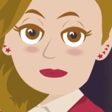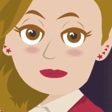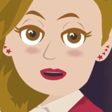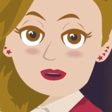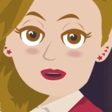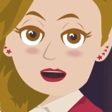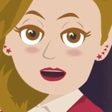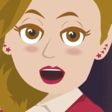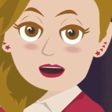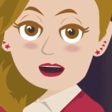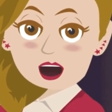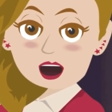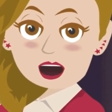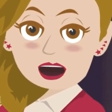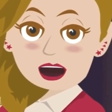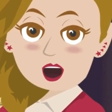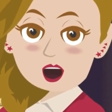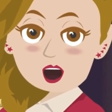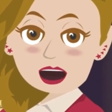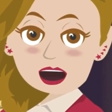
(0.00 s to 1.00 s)
So during
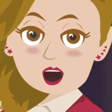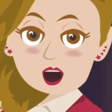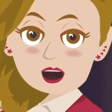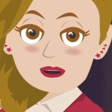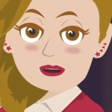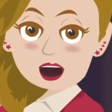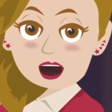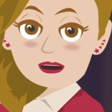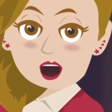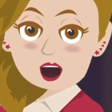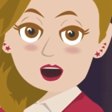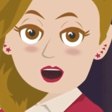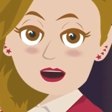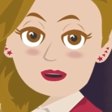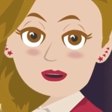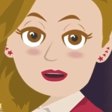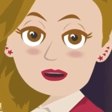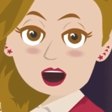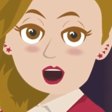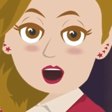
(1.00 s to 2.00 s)
the days that are
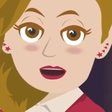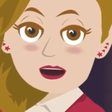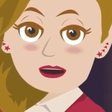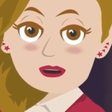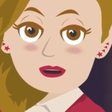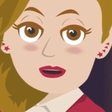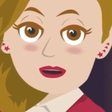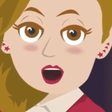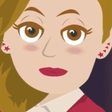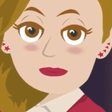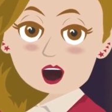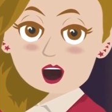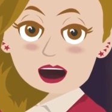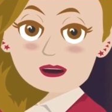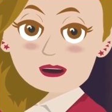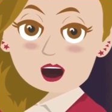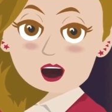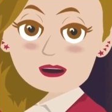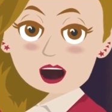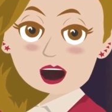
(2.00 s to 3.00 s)
before us, as we are
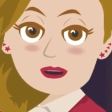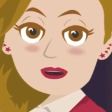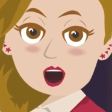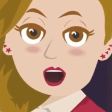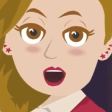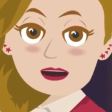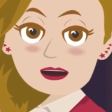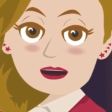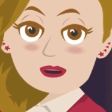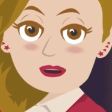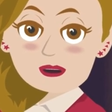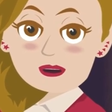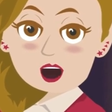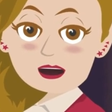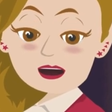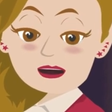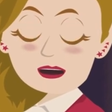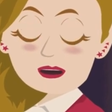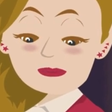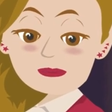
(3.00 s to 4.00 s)
together in this
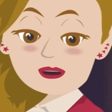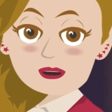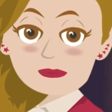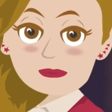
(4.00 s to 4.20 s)
forum,